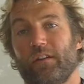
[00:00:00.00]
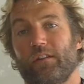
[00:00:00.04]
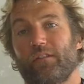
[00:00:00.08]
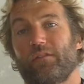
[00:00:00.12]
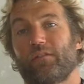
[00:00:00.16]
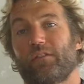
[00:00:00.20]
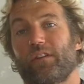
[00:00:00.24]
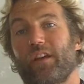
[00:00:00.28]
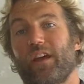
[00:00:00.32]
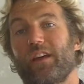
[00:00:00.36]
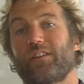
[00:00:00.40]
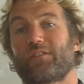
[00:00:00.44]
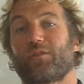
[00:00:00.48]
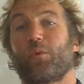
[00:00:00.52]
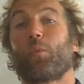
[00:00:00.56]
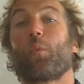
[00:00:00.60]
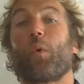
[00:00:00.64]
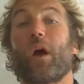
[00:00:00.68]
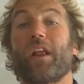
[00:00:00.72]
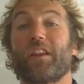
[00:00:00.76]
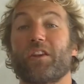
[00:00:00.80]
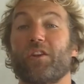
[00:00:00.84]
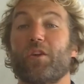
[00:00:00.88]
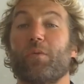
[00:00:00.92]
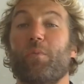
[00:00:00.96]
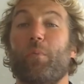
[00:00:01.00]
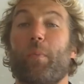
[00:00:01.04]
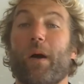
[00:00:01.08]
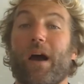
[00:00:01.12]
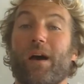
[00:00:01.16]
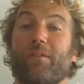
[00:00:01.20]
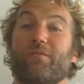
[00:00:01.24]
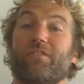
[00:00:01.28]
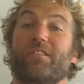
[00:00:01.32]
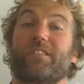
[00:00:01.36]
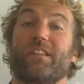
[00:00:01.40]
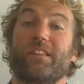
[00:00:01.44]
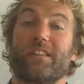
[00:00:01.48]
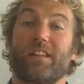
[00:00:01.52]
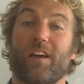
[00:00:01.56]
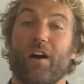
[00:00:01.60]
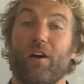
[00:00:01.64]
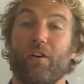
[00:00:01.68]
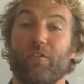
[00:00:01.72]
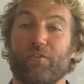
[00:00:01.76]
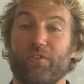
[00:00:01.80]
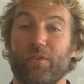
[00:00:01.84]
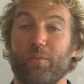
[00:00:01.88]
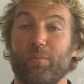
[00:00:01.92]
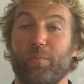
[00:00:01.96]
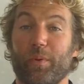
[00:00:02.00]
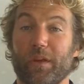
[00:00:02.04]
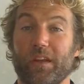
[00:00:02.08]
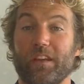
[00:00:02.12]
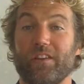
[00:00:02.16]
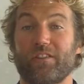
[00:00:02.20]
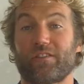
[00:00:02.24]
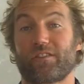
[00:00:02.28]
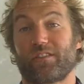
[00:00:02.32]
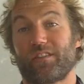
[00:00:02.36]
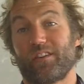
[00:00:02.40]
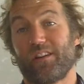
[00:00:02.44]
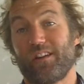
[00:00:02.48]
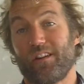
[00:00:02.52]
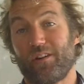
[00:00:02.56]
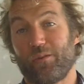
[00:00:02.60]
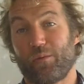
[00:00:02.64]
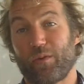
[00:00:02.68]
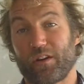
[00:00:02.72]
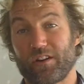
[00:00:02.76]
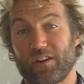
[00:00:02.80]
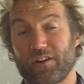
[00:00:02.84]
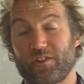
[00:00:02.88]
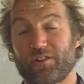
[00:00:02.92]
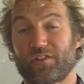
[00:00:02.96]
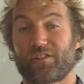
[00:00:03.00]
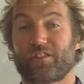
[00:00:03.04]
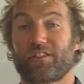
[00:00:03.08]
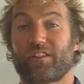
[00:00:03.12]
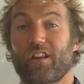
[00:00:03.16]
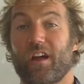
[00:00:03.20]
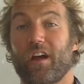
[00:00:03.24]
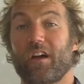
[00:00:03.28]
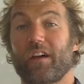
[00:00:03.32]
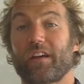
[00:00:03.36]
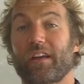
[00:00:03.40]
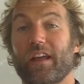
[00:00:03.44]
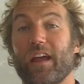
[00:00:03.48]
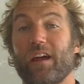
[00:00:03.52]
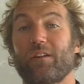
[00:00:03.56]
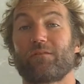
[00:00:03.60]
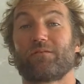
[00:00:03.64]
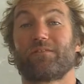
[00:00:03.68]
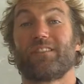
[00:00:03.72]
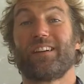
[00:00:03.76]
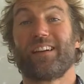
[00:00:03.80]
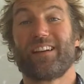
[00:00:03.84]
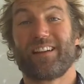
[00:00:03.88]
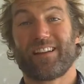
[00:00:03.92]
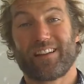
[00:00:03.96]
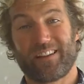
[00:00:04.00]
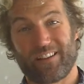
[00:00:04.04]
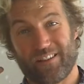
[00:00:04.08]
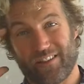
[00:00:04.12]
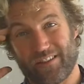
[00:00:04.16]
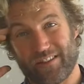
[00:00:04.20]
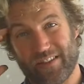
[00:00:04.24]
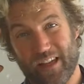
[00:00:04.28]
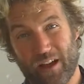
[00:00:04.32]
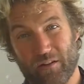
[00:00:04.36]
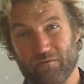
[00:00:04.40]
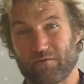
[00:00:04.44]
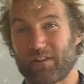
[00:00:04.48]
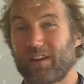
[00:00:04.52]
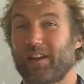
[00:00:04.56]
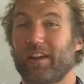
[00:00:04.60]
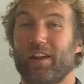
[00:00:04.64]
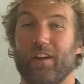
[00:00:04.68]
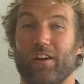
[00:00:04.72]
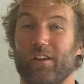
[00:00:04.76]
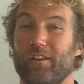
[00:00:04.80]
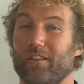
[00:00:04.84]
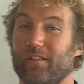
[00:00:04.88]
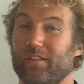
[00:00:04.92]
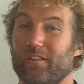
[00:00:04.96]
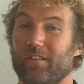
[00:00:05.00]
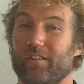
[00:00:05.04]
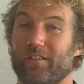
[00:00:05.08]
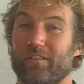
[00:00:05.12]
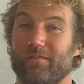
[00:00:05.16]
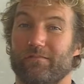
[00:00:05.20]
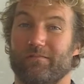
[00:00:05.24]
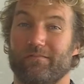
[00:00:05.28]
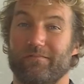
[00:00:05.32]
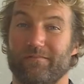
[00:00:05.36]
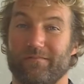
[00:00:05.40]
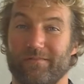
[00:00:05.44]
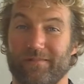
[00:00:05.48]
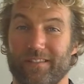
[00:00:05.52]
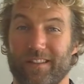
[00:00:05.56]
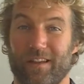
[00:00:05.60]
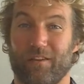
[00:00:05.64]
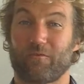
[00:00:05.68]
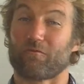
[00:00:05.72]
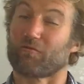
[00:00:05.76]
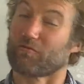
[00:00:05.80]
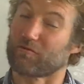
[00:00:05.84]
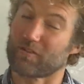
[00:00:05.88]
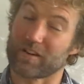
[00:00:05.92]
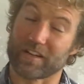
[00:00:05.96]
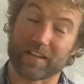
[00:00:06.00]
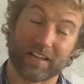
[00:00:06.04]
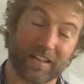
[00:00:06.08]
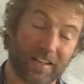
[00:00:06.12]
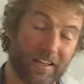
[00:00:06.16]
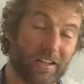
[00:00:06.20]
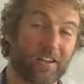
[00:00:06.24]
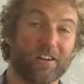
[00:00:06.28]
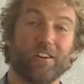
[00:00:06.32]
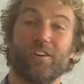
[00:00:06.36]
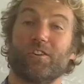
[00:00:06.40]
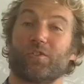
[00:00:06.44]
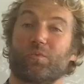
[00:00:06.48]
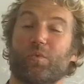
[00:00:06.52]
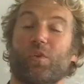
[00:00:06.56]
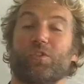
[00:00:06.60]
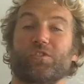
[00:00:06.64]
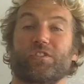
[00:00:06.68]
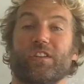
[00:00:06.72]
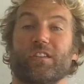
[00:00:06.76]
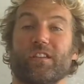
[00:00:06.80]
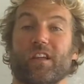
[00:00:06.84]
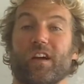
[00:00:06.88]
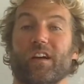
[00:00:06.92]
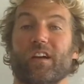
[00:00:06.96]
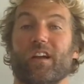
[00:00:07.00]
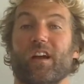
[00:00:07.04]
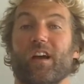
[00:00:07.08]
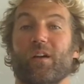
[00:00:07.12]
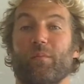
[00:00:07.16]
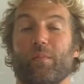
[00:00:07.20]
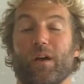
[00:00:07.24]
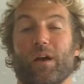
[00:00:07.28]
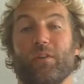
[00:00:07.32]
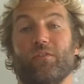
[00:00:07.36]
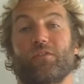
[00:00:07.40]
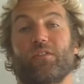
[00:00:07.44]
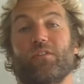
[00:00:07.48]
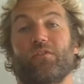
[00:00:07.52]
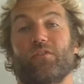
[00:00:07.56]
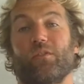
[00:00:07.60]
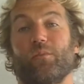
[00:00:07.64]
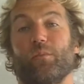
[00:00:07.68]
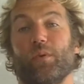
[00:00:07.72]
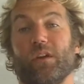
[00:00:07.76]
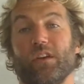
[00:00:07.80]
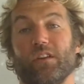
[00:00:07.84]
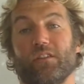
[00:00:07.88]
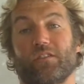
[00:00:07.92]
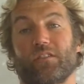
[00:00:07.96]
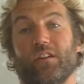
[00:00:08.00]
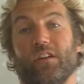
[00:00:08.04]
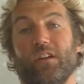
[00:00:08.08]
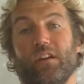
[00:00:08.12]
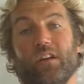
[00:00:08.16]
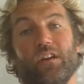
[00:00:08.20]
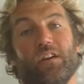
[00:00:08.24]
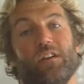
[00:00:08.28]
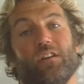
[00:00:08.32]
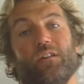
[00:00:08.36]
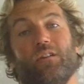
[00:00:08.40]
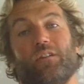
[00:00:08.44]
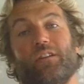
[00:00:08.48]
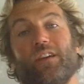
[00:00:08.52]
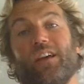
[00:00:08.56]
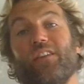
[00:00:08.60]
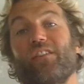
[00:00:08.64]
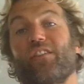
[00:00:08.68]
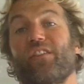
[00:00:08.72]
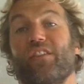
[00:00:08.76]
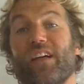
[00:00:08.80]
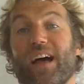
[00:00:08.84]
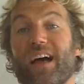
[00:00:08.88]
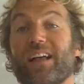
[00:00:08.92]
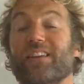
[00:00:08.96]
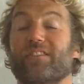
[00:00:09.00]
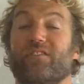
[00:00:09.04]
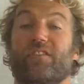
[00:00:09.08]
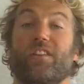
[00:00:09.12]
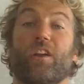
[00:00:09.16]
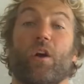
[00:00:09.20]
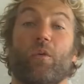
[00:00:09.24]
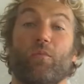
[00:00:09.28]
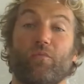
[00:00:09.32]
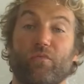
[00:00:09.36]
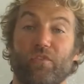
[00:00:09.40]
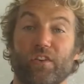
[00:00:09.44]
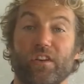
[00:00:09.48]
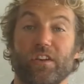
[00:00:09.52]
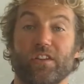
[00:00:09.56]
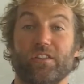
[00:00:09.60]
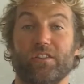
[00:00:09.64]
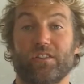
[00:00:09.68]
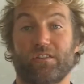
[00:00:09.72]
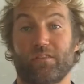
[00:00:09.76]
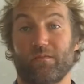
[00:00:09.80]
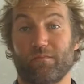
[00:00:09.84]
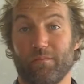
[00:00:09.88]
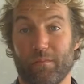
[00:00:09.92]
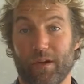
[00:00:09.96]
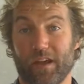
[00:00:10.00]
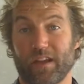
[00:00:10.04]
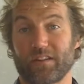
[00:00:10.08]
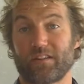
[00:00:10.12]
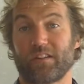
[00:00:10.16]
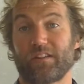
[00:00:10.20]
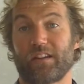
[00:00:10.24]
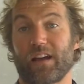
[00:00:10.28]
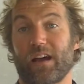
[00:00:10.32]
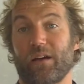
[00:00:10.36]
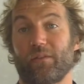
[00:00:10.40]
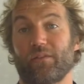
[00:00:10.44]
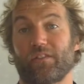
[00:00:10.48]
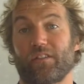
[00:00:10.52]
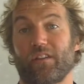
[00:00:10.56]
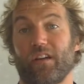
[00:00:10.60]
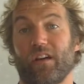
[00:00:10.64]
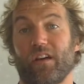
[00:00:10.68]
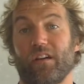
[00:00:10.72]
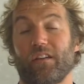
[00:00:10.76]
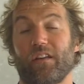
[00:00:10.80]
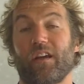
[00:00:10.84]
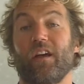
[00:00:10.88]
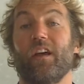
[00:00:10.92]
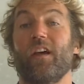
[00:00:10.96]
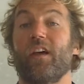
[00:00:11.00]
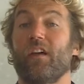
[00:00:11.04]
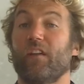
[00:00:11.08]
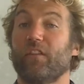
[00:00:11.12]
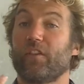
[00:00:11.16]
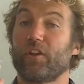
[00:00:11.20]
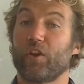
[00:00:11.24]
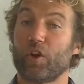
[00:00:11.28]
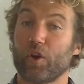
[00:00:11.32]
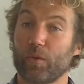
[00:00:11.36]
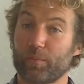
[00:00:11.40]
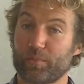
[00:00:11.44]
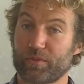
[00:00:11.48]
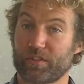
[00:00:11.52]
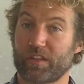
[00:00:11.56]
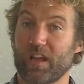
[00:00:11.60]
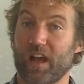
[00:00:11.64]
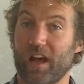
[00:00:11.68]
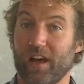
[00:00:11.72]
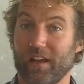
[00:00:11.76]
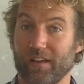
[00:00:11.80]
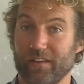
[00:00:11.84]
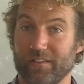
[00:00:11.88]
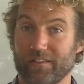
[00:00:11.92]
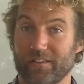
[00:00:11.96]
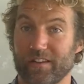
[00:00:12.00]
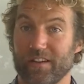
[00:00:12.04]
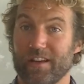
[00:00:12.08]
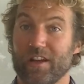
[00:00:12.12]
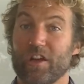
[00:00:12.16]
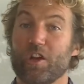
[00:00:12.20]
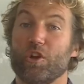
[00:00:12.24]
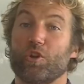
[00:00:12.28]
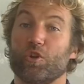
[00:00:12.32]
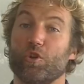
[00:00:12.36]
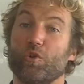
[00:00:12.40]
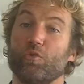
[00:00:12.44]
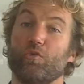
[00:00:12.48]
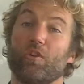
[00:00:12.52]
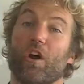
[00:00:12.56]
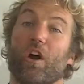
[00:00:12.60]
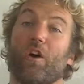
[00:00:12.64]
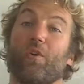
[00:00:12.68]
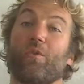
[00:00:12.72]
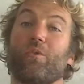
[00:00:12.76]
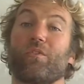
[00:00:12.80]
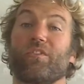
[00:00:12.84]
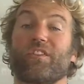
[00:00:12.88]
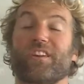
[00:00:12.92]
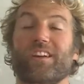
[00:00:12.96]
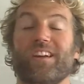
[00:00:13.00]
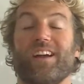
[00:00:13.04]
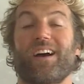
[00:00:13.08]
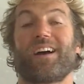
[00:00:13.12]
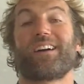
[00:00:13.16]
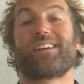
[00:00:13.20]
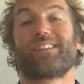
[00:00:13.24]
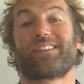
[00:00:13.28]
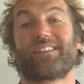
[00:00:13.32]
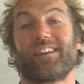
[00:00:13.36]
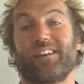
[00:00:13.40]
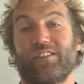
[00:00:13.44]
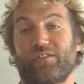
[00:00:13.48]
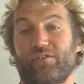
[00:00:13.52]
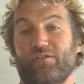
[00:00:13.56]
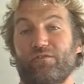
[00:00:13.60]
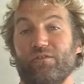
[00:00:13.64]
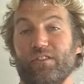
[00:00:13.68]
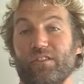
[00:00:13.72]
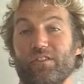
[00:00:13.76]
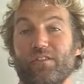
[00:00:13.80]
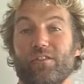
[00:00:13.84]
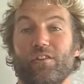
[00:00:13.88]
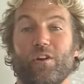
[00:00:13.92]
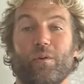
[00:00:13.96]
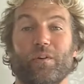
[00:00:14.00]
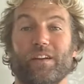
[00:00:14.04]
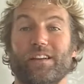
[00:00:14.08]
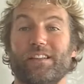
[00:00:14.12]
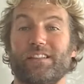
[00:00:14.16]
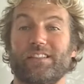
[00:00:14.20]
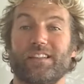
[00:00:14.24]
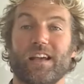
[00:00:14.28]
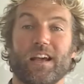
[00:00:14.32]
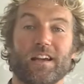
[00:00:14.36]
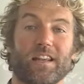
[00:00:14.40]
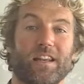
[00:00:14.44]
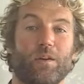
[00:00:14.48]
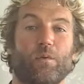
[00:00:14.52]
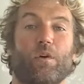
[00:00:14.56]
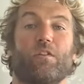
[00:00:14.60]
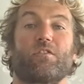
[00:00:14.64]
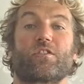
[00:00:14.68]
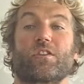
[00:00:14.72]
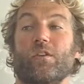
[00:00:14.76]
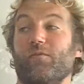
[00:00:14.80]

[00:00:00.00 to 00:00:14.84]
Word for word: Okay, so when you're bouncing that off the beach, when you're just starting out, that really hurts. That really hurts watching that kite bounce off the beach. Okay, that's the obvious major downside. The upsides, you know the kite's history. You know exactly where it's